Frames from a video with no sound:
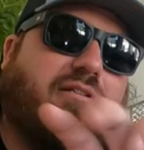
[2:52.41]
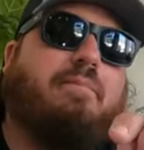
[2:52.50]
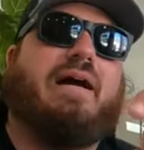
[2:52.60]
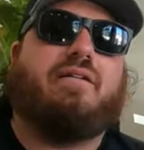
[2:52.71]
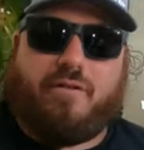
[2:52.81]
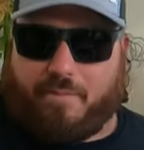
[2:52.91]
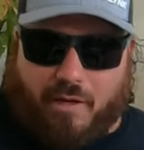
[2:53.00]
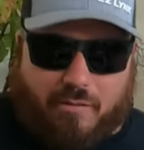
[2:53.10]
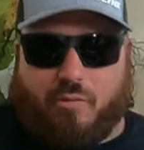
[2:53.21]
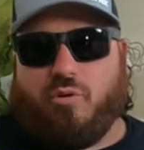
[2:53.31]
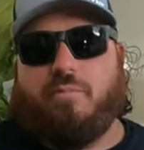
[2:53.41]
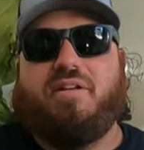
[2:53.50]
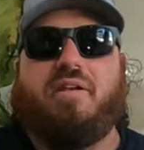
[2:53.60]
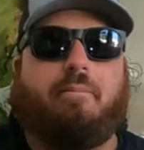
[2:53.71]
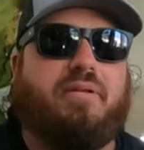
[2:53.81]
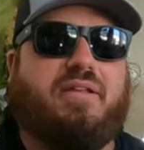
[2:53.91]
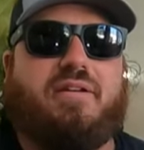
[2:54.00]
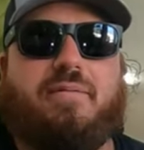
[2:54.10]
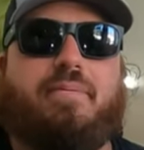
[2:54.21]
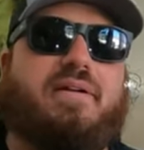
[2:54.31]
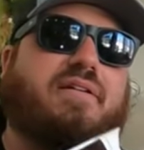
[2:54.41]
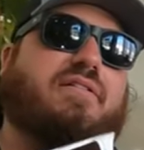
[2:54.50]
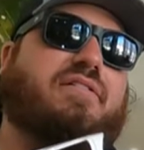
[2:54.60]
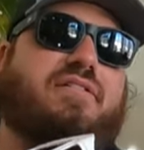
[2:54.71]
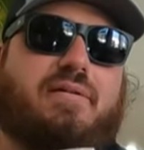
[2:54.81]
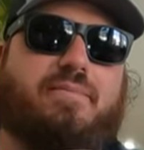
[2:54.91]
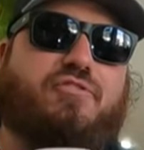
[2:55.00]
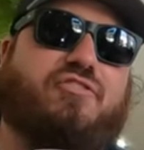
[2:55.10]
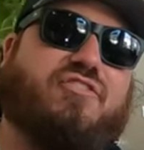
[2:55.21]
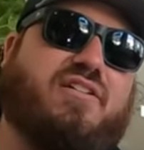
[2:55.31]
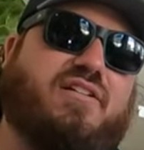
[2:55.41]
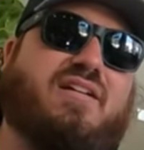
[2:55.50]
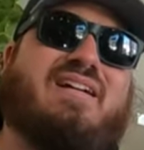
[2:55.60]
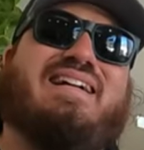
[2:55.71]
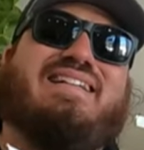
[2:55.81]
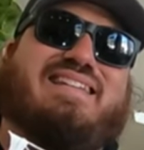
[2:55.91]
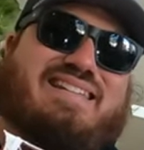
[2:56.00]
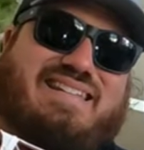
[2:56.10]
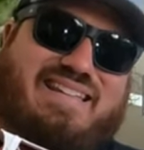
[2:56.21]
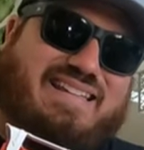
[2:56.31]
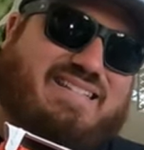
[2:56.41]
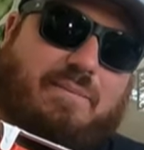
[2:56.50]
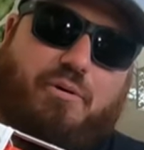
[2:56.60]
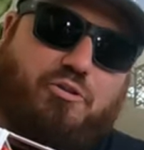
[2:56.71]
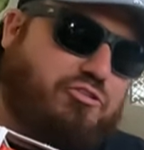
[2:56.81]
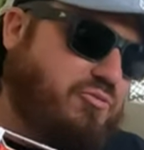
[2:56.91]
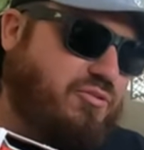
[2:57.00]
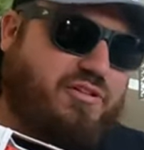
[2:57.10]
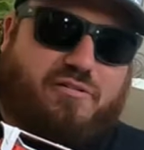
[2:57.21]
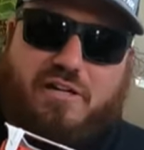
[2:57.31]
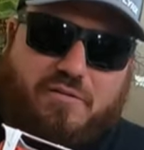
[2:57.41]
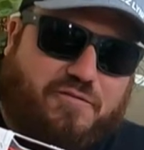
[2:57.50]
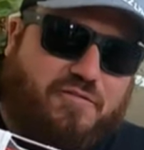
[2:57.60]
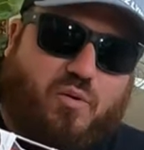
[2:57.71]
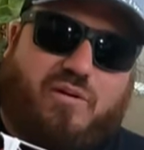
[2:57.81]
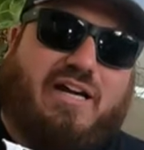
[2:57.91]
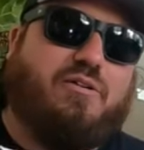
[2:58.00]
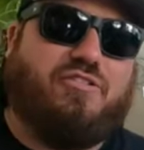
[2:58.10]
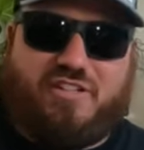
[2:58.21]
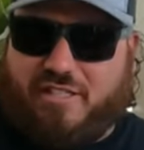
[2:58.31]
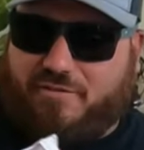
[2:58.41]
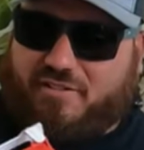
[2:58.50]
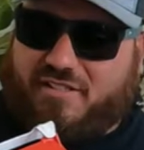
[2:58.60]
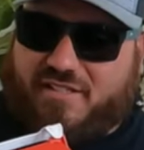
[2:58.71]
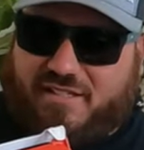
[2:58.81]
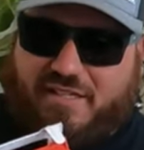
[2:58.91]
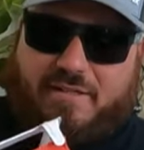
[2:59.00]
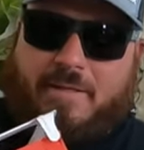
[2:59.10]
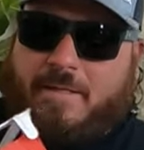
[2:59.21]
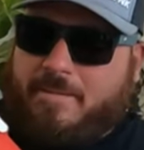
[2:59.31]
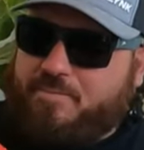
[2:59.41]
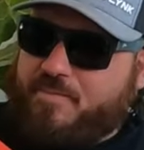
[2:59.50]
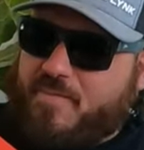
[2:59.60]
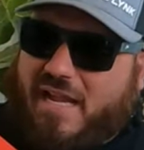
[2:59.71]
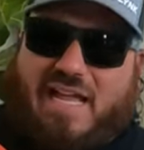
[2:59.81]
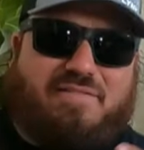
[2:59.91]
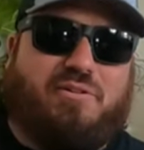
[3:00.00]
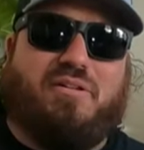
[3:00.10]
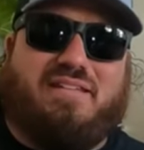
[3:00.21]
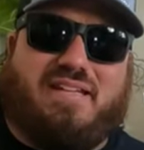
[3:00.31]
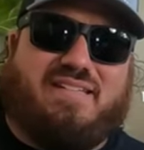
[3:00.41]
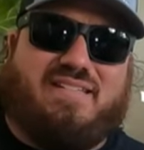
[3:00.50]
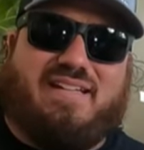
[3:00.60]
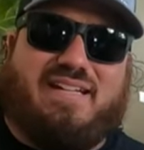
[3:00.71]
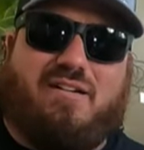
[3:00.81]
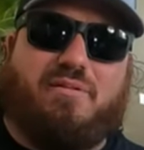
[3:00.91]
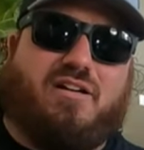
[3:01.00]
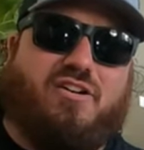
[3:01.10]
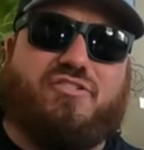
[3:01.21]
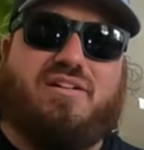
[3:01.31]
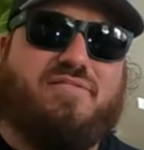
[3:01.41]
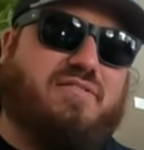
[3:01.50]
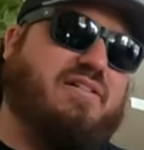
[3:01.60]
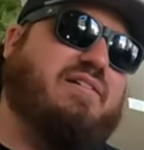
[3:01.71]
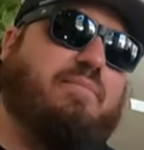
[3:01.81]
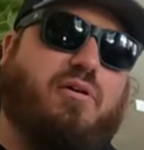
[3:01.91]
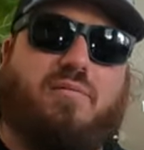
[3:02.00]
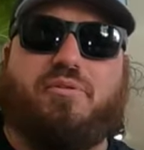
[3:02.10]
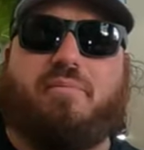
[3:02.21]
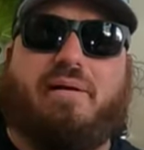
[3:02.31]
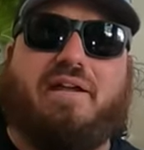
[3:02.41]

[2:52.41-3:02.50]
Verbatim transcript: then, your battery probably will be depleted depending on the temperature setting. This thing is supposed to run around 4 hours, give or take. I haven't really tested that out, but I also have never had a problem with the